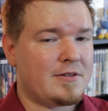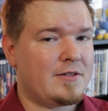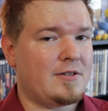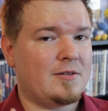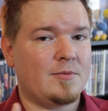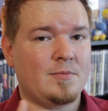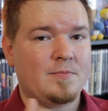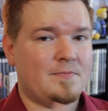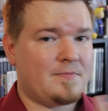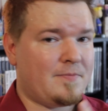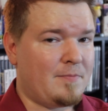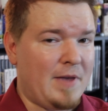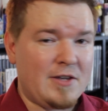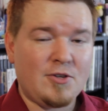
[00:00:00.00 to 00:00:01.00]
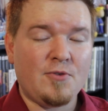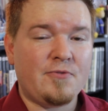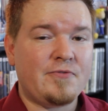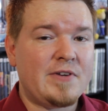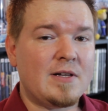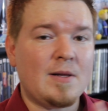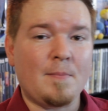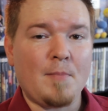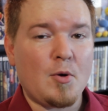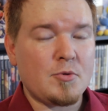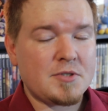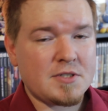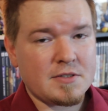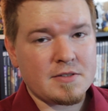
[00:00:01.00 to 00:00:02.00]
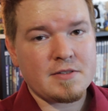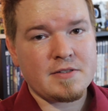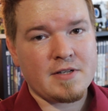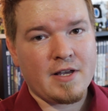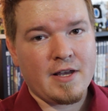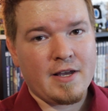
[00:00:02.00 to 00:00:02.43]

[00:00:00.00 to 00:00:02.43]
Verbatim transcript: they'll make you feel emotions,